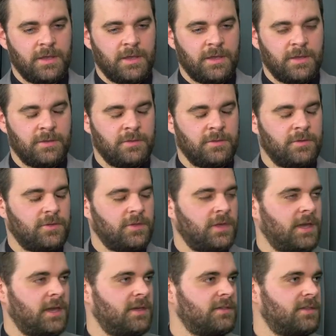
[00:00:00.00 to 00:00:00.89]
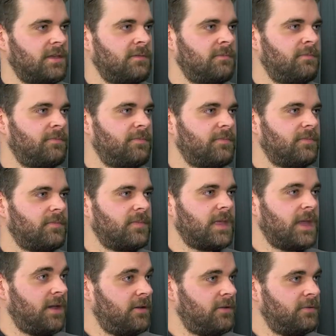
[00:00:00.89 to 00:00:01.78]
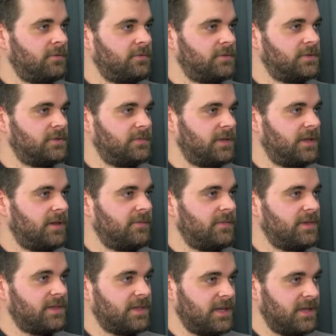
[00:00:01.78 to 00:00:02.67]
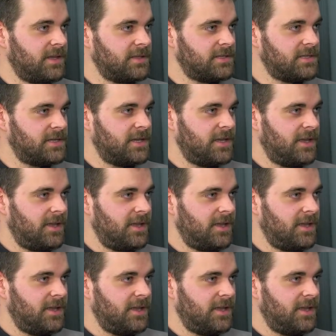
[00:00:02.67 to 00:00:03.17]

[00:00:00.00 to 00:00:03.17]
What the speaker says: and she asked him how to become a saint.